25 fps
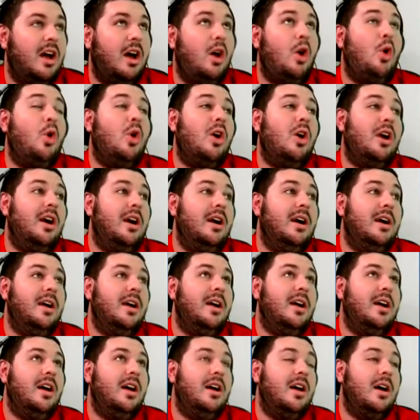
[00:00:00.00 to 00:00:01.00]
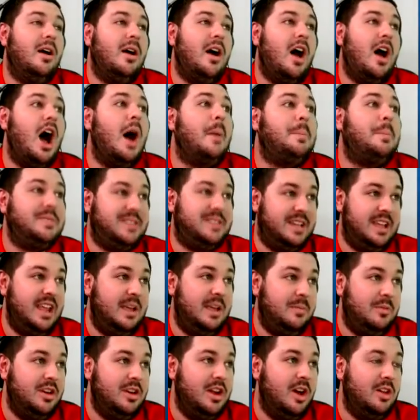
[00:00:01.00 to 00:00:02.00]
or up
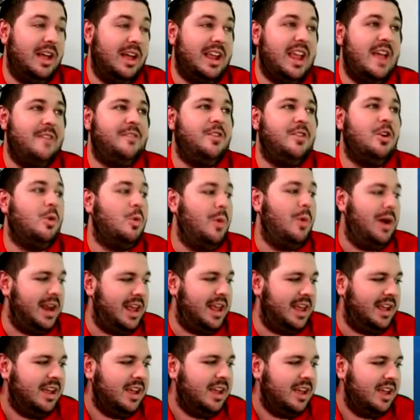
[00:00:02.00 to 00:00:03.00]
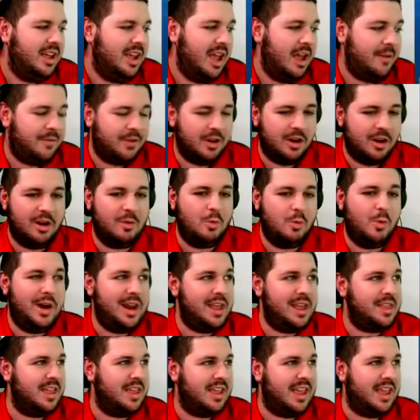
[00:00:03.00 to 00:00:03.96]
team. You know, like if you're winning, if you're winning the